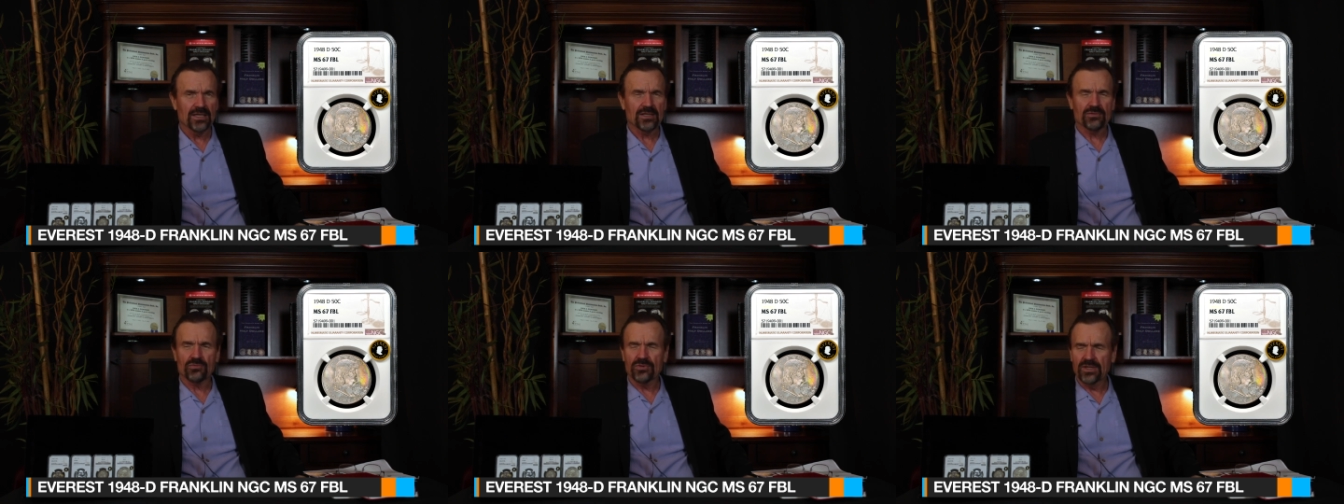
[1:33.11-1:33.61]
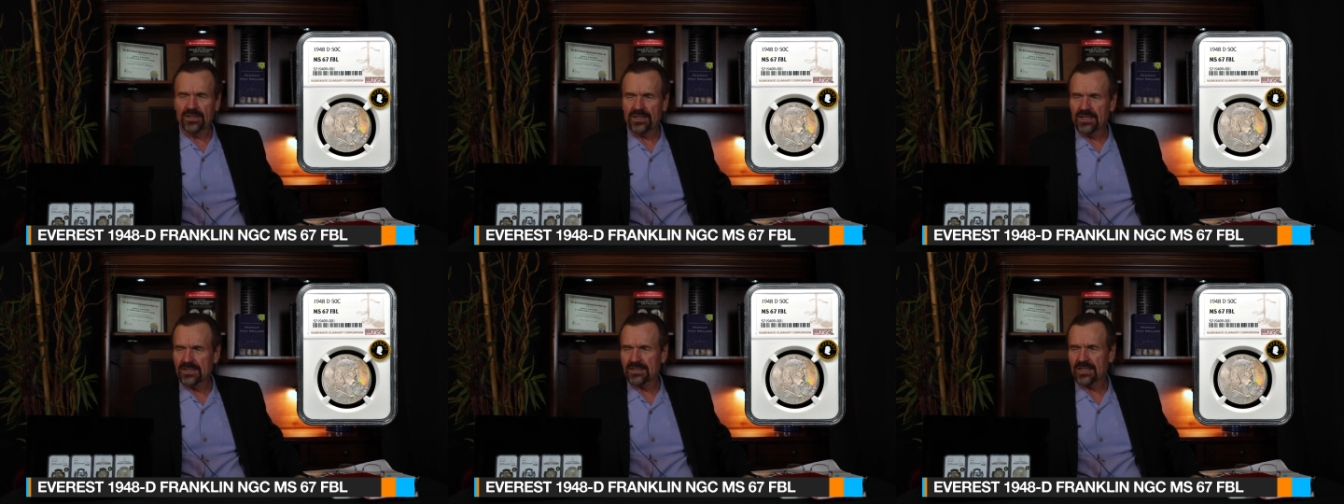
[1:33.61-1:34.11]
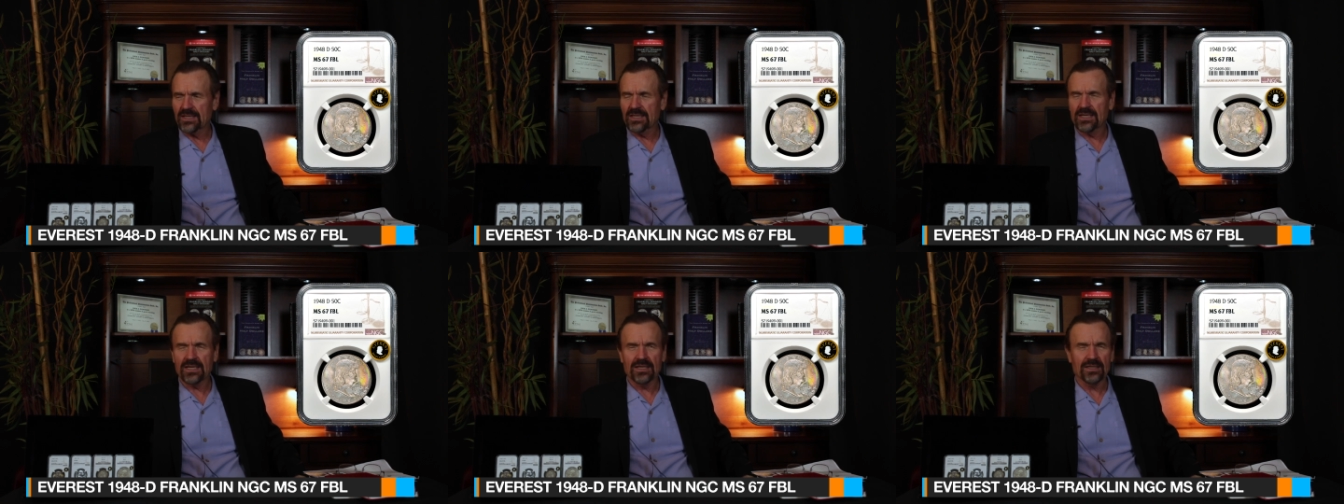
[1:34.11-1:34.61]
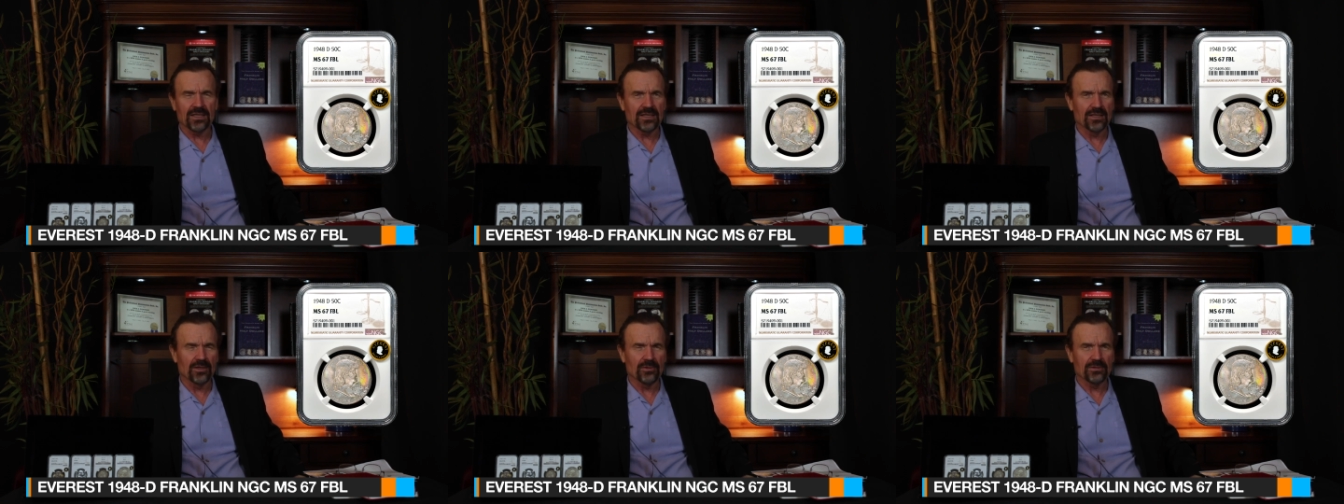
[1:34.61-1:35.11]
It really is a king of the
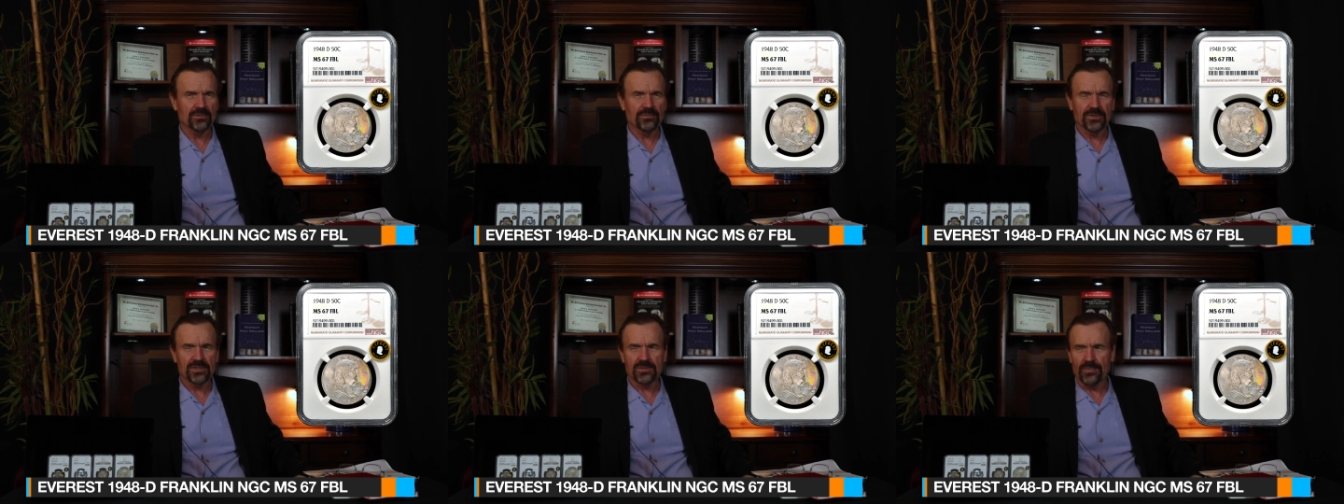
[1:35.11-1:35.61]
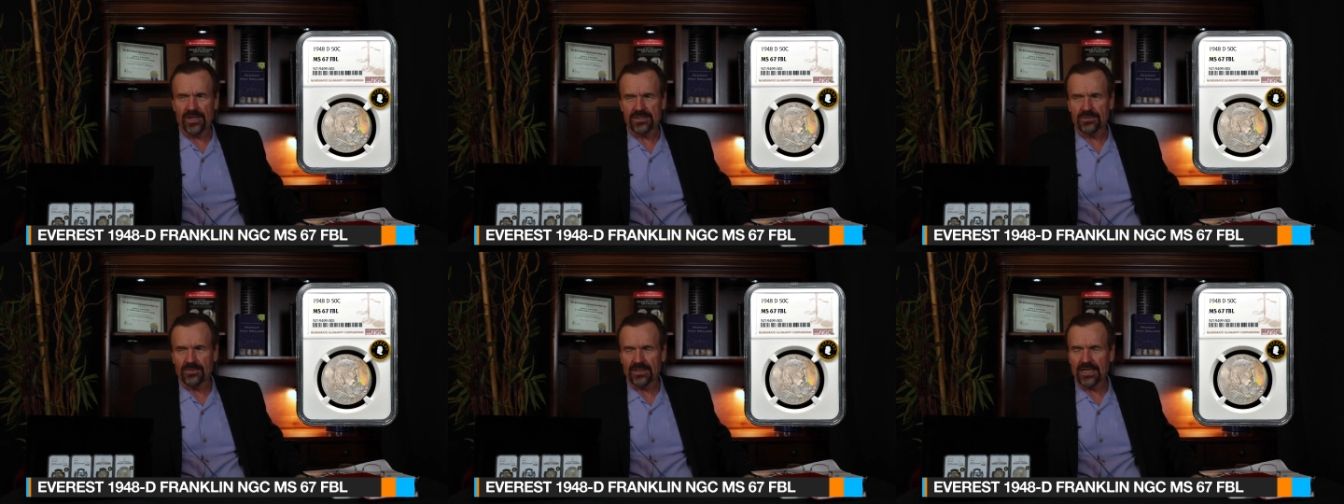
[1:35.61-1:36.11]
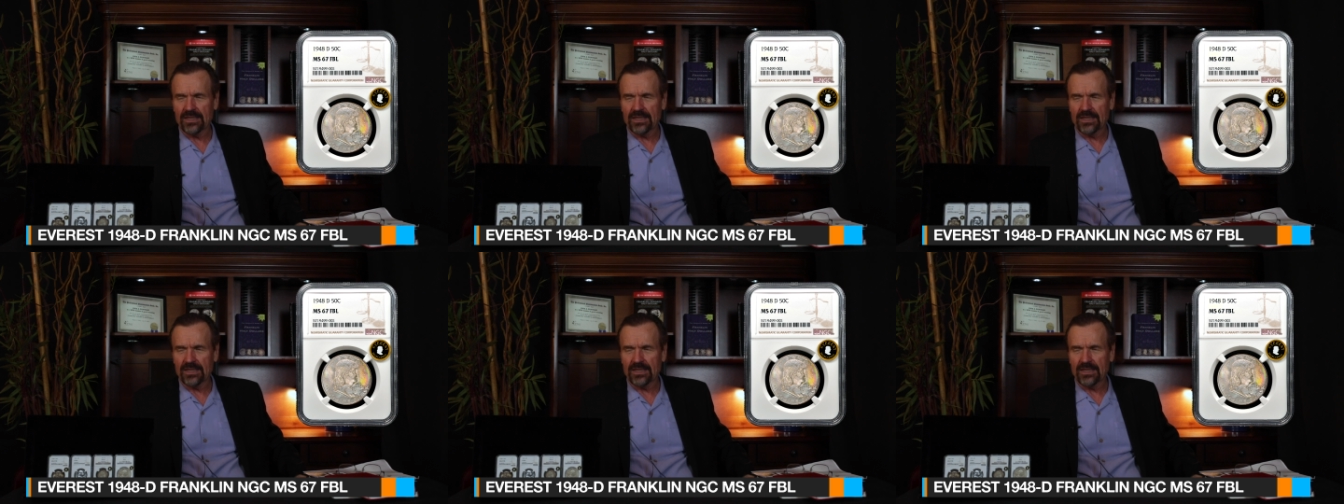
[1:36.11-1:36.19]
hill specimen.